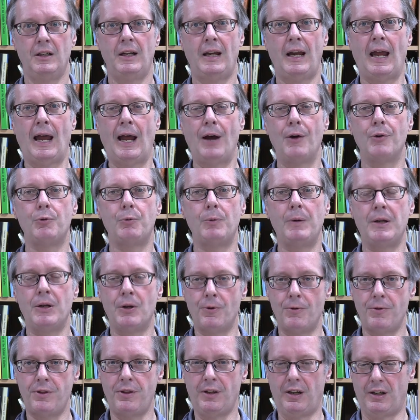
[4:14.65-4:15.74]
How do we
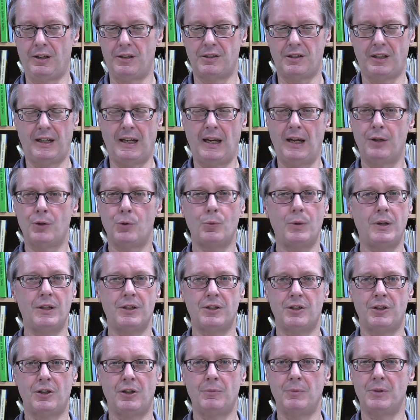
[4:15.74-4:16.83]
know things? Like, how do we
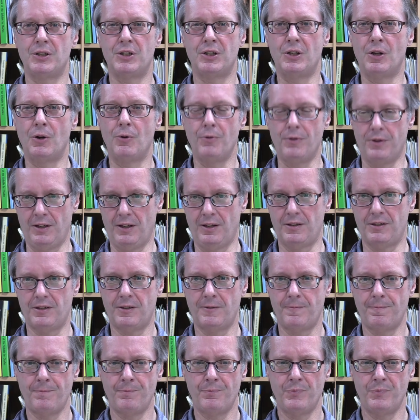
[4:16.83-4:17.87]
as humans know things?